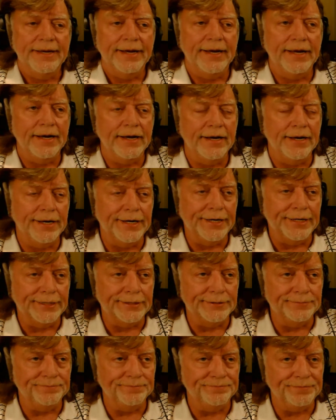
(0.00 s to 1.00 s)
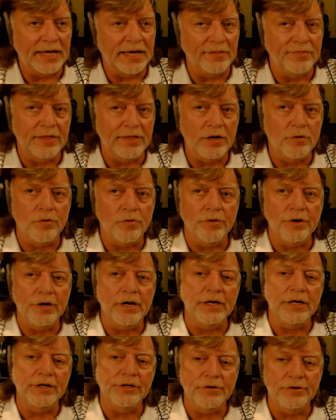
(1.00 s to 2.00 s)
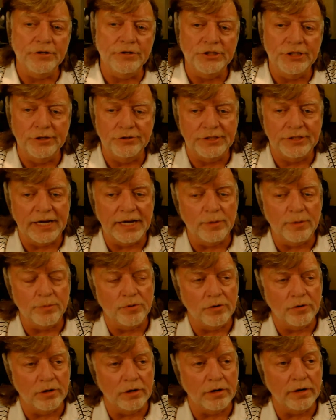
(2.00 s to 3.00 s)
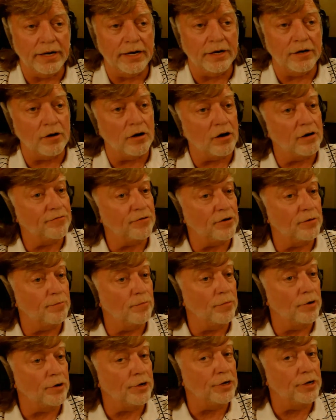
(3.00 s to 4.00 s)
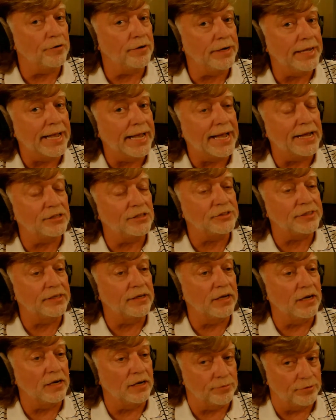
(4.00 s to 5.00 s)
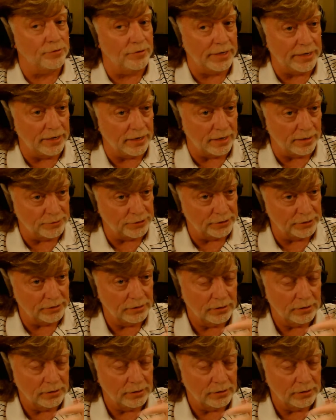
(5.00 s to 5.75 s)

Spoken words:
I think what we're going to do is use Habor and offer Mercury as an upgrade option.